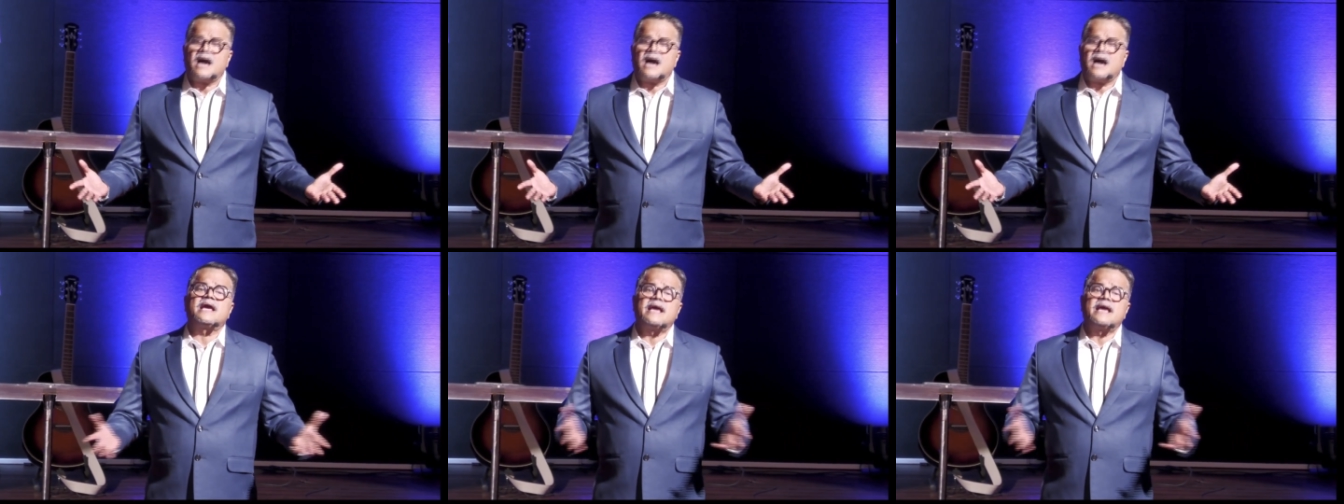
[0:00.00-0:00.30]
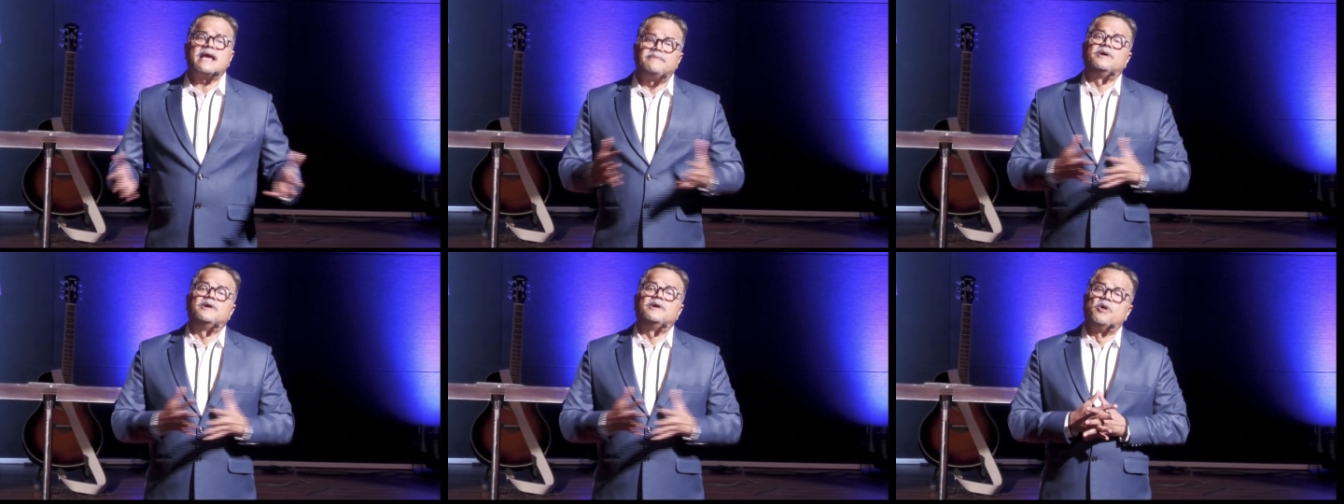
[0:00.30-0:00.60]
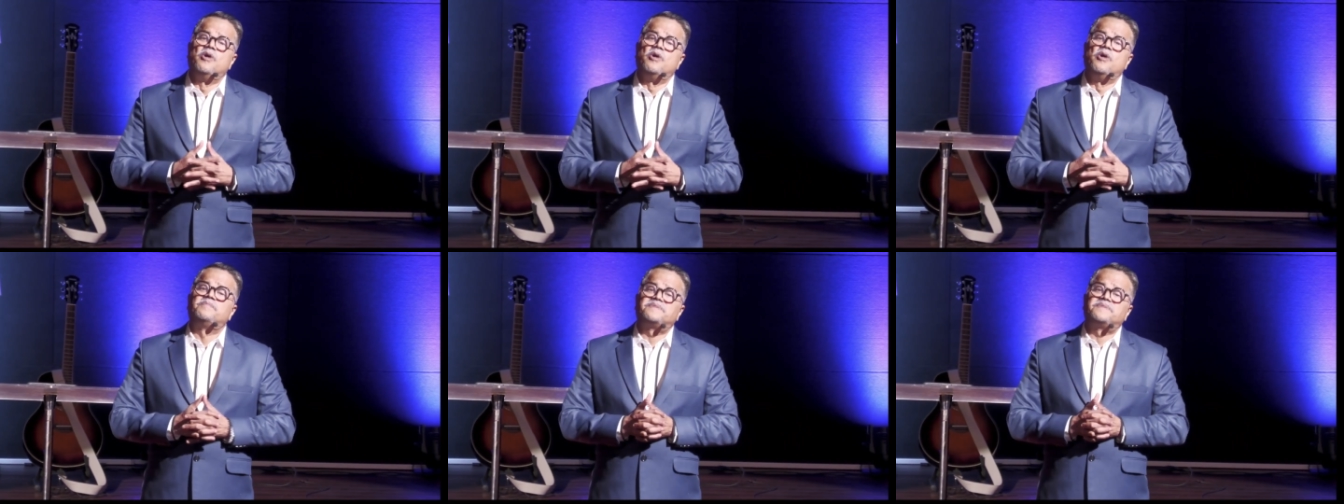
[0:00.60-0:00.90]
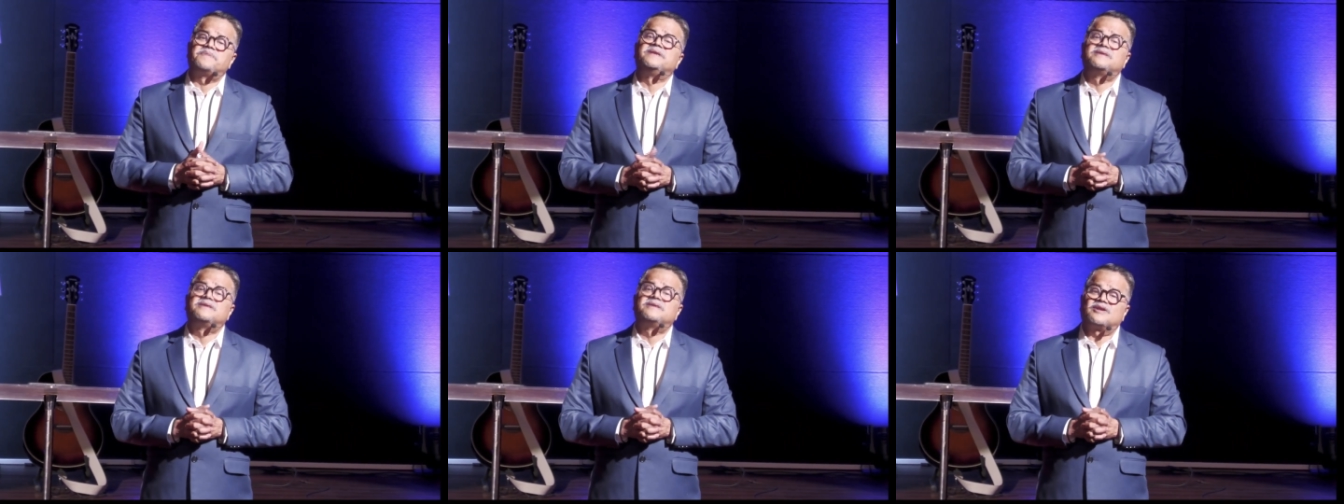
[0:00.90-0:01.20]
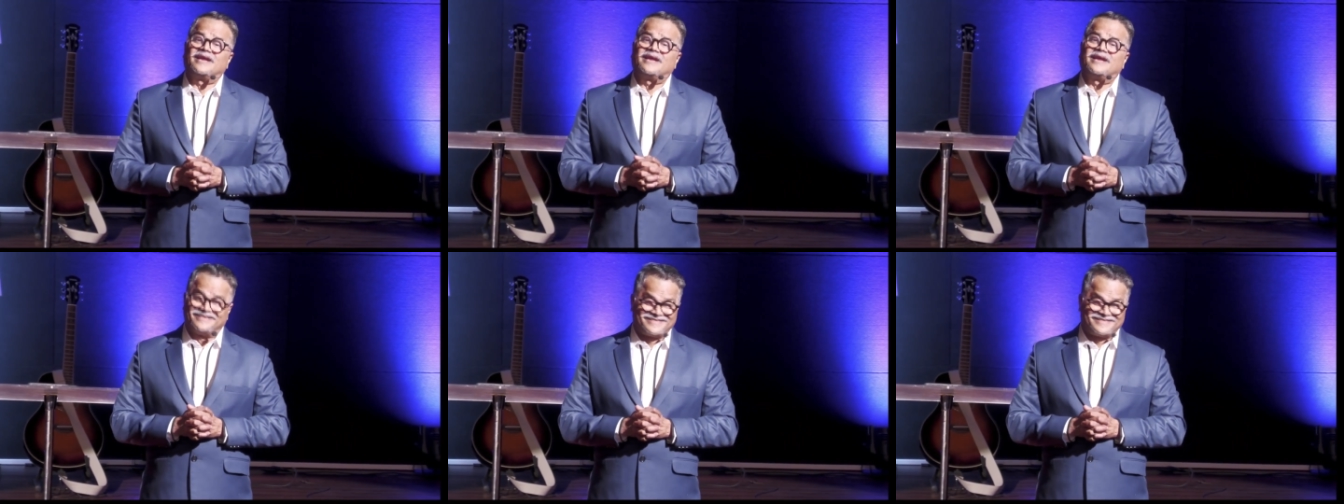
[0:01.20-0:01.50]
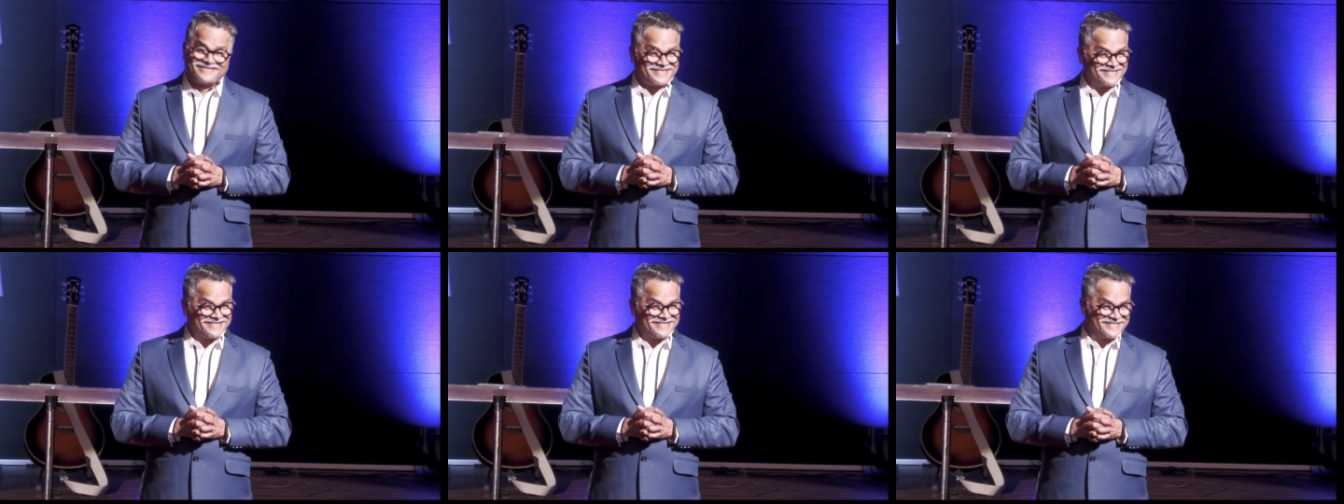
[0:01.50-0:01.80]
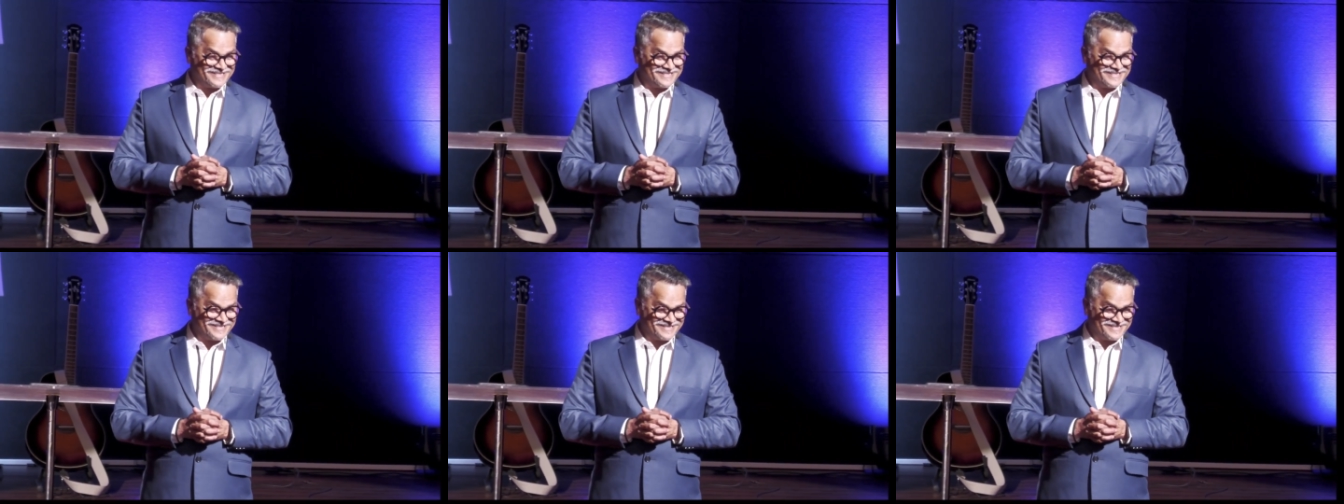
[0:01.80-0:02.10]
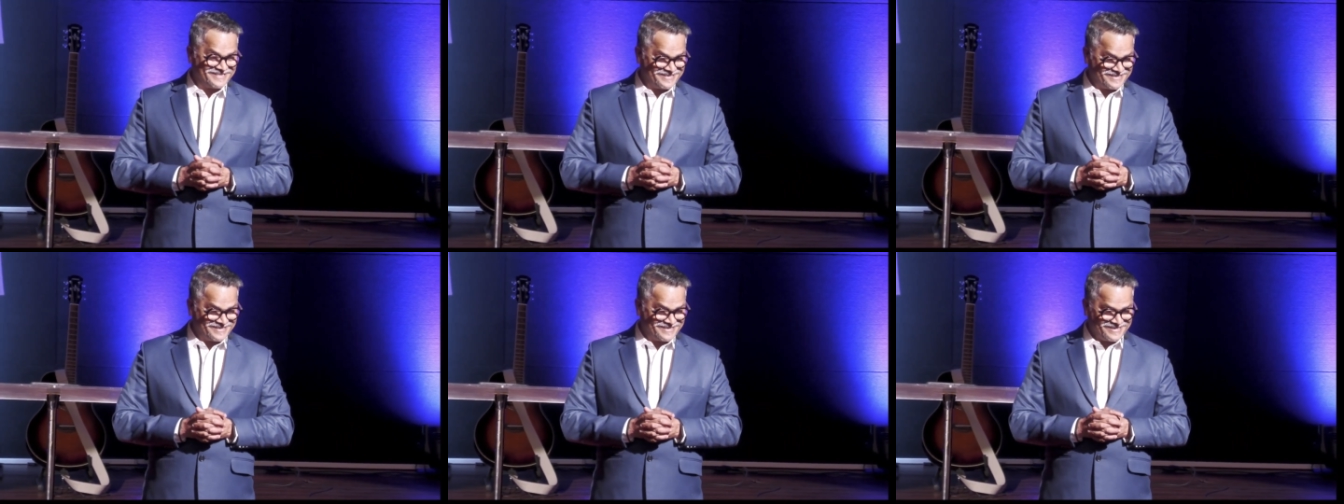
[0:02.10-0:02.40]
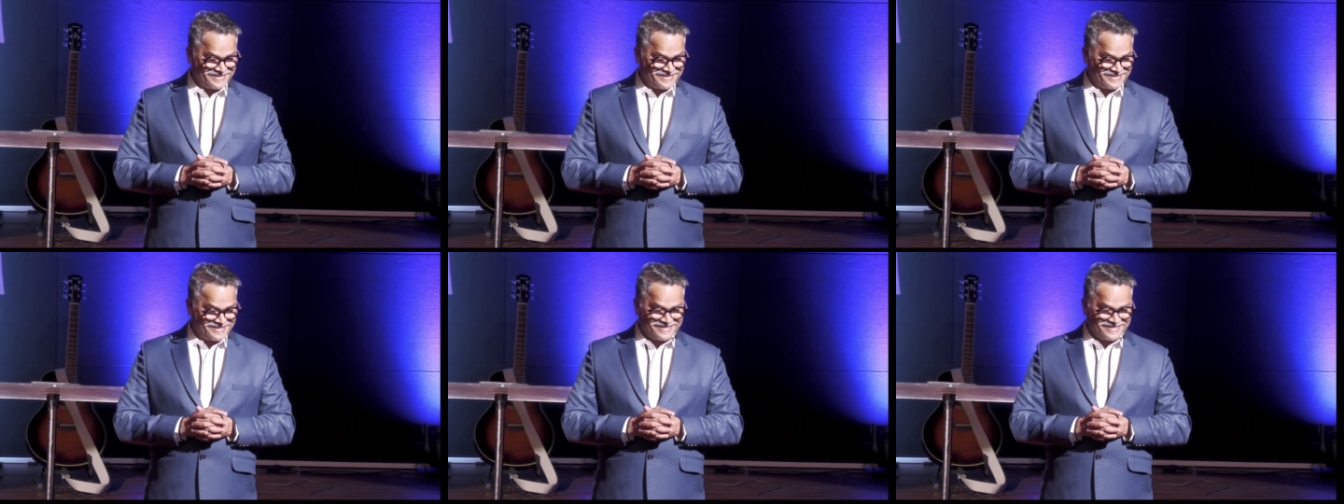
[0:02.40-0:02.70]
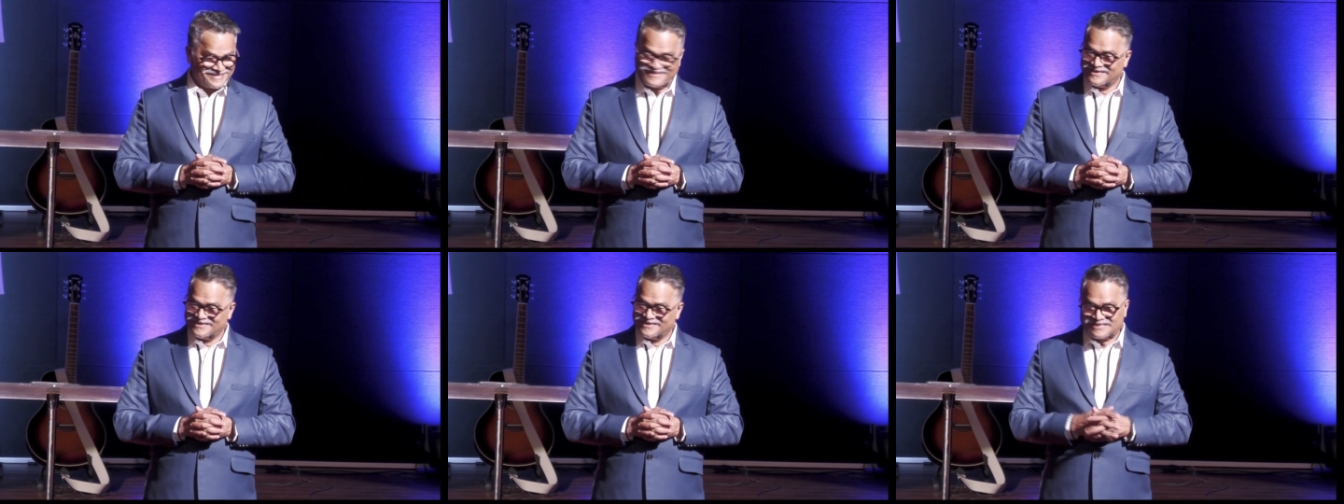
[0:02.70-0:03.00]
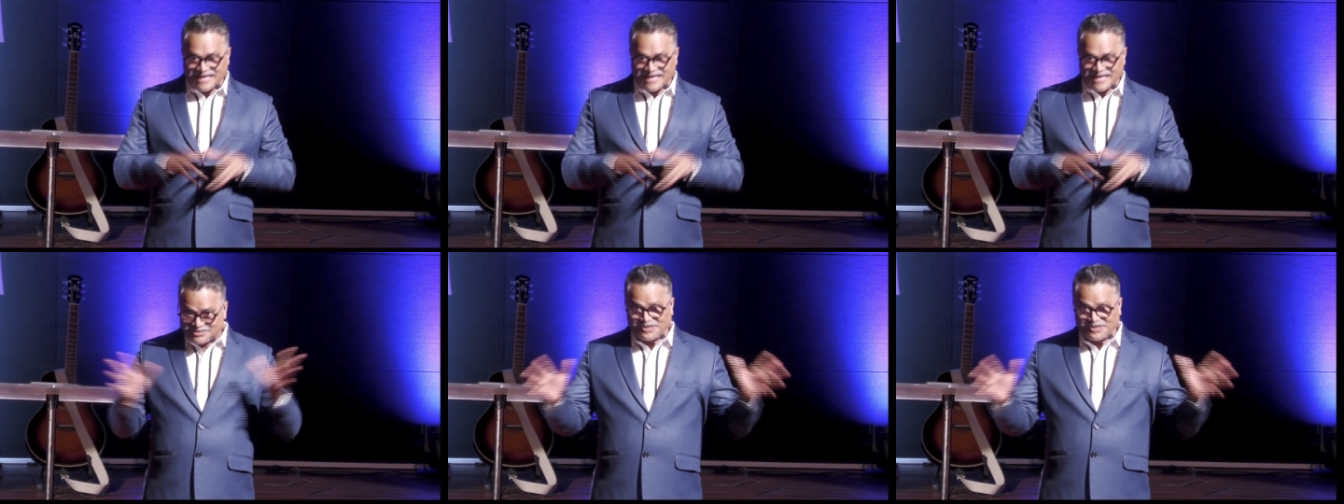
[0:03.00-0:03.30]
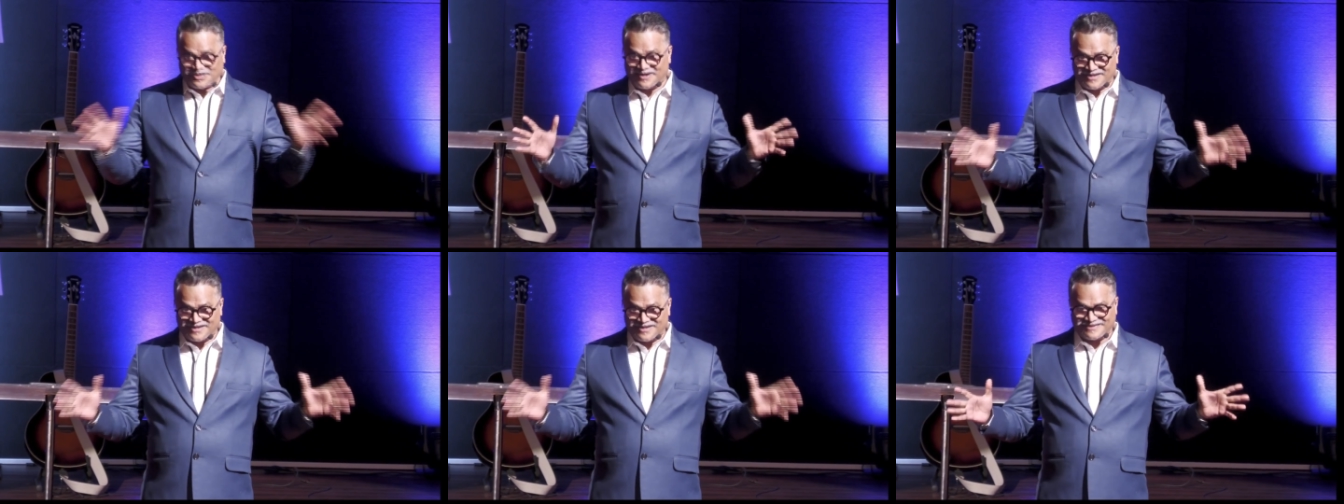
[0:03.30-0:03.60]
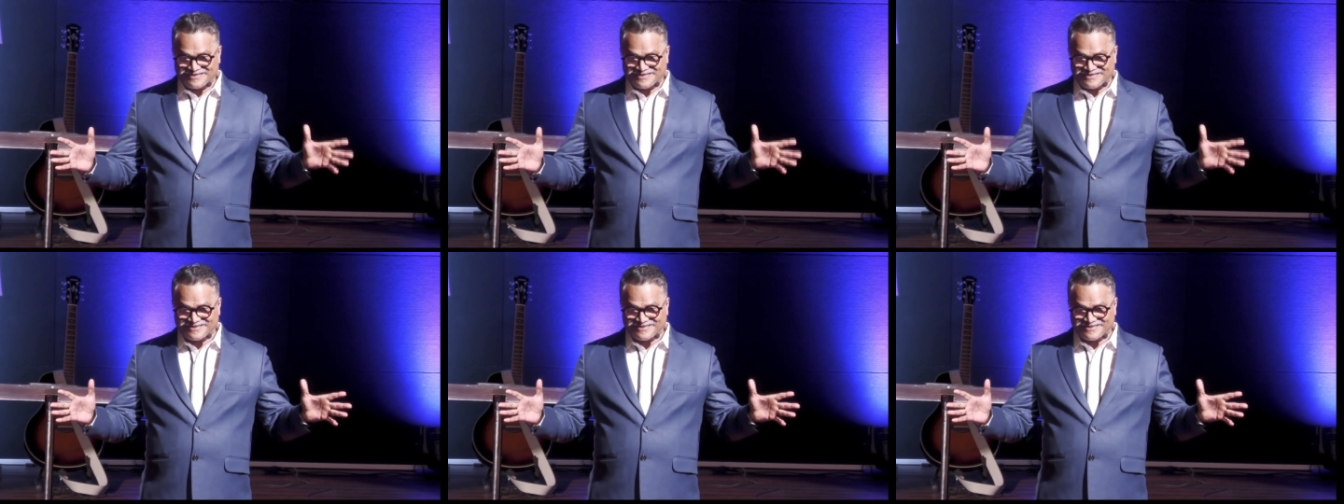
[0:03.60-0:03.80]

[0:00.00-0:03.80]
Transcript: I have a hope in Christ. That's all.